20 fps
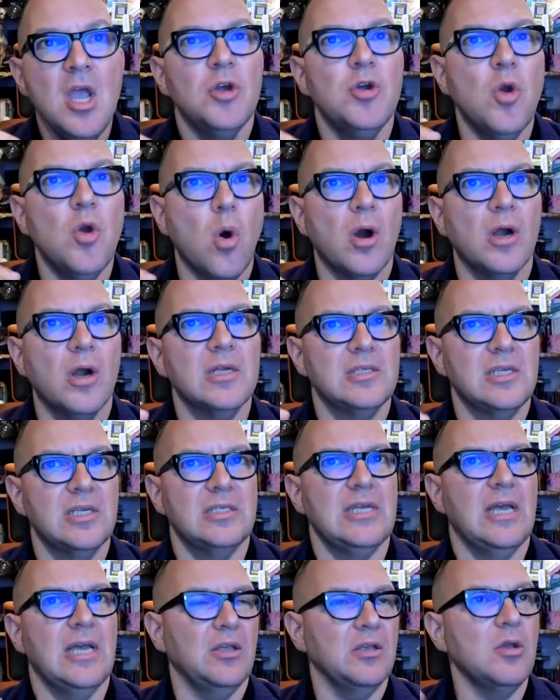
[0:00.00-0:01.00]
nor does
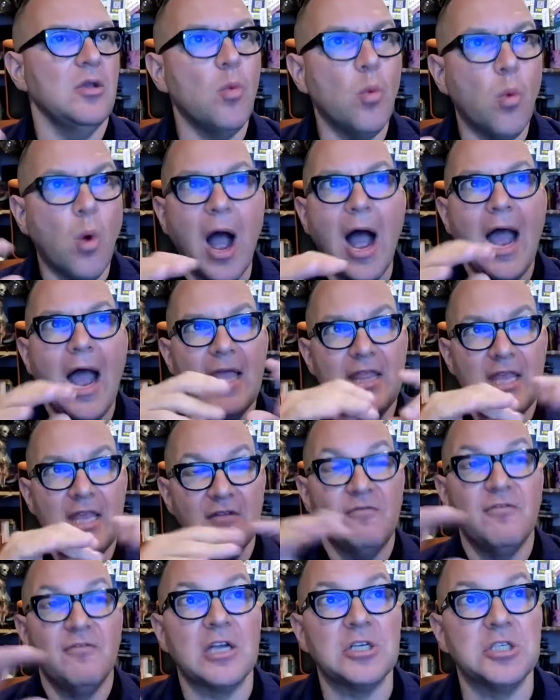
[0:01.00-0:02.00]
it tell you why the
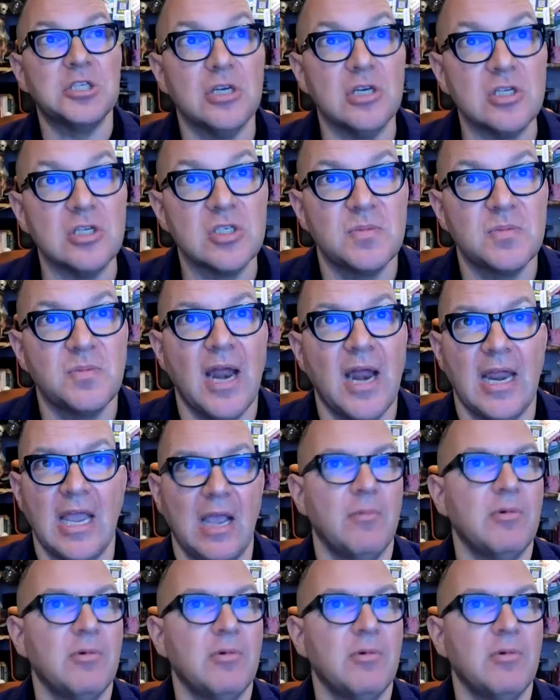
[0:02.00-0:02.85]
infection is spreading.